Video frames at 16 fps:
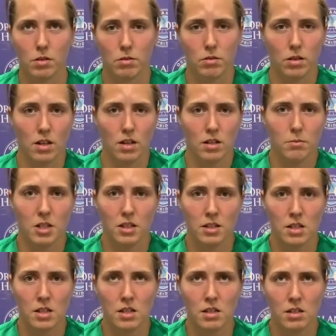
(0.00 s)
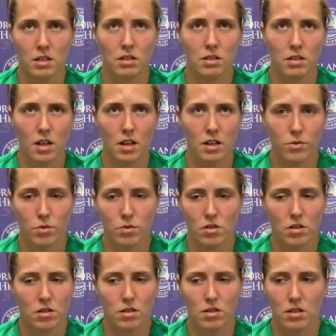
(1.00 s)
so it kind of makes it easy that
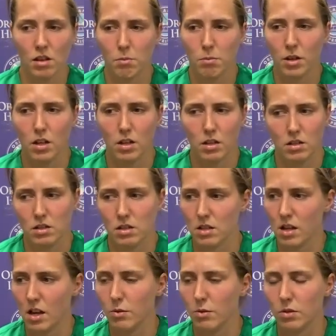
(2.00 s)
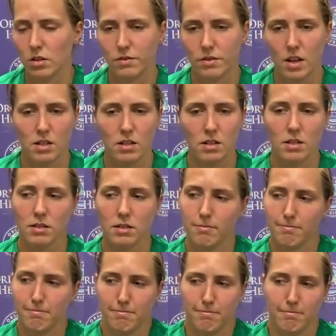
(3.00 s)
everyone's on the same page. This is how we're defending, and